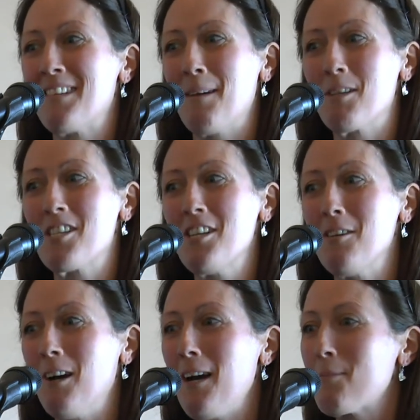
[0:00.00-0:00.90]
Number
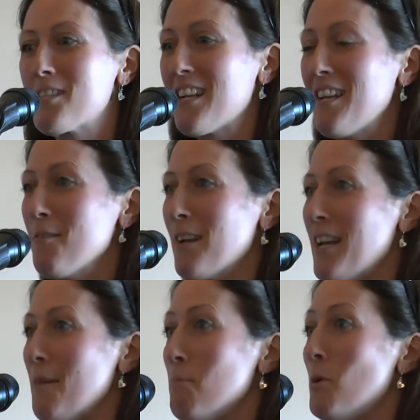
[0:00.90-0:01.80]
2,
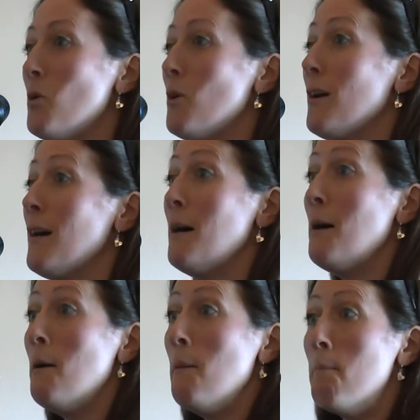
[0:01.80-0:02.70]
absolutely. More
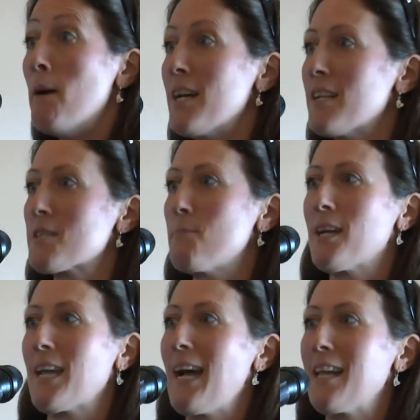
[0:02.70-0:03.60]
miles
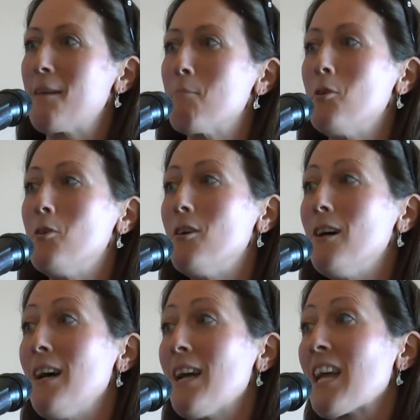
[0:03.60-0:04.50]
per gallon, more
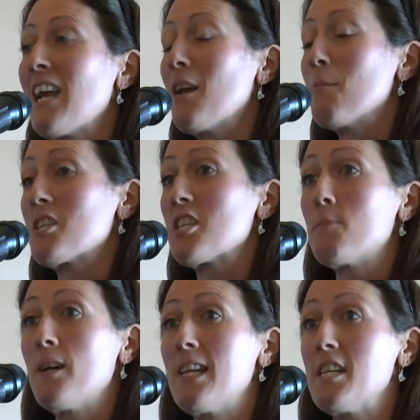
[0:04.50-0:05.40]
kilometres
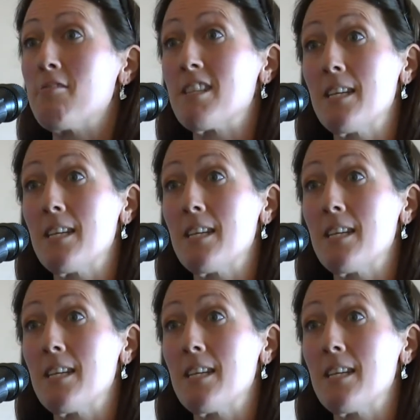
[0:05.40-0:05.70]
per litre. It